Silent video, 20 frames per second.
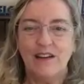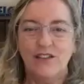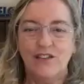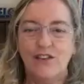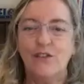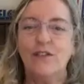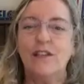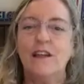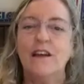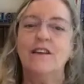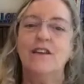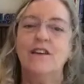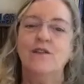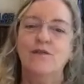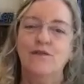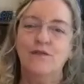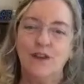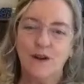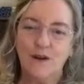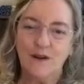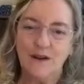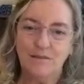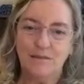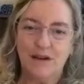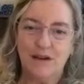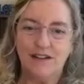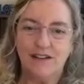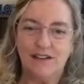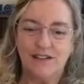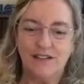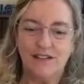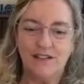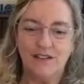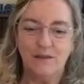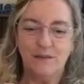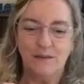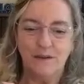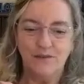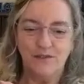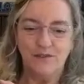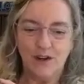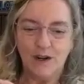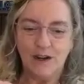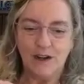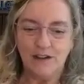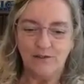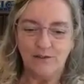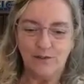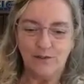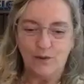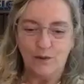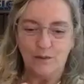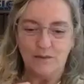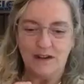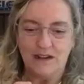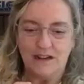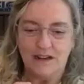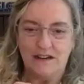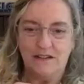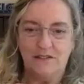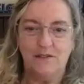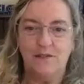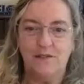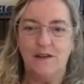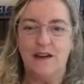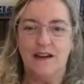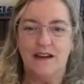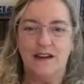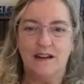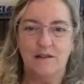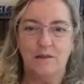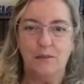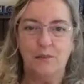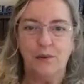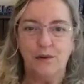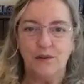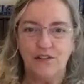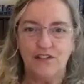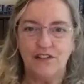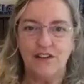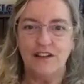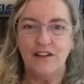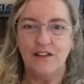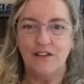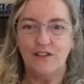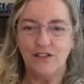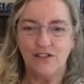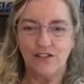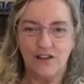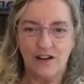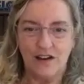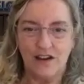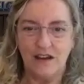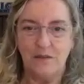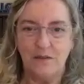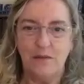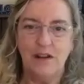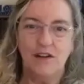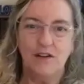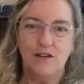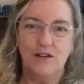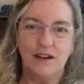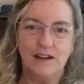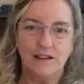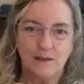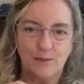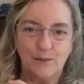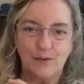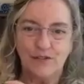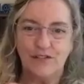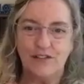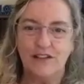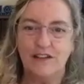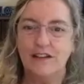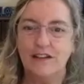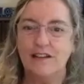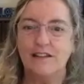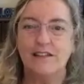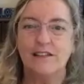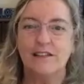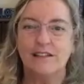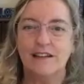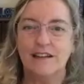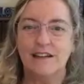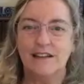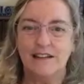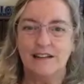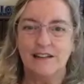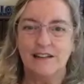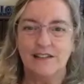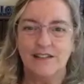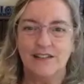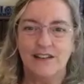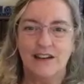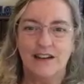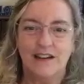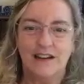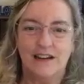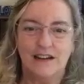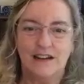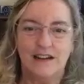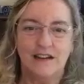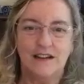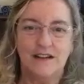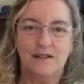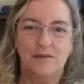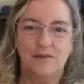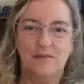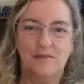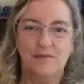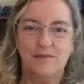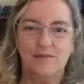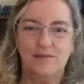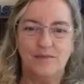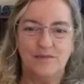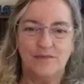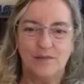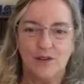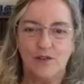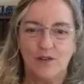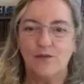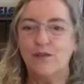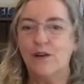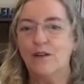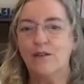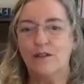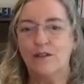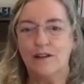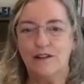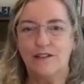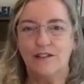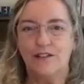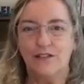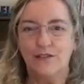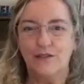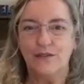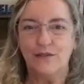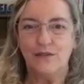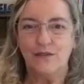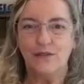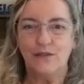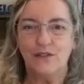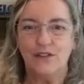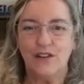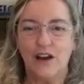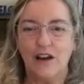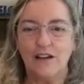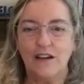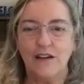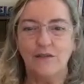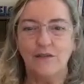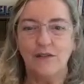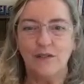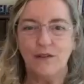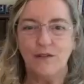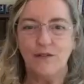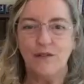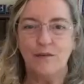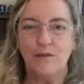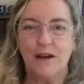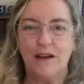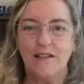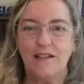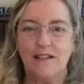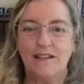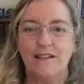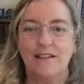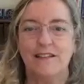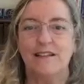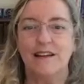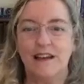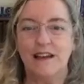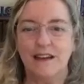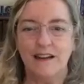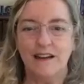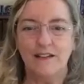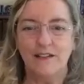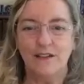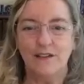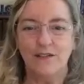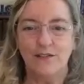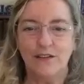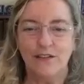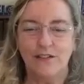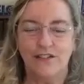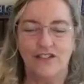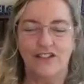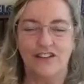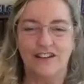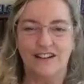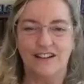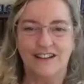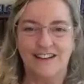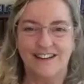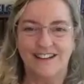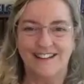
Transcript: Joe, thank you very much. This has been very informative and appreciate your time and your expertise and um, look forward to talking with you about this again in the future.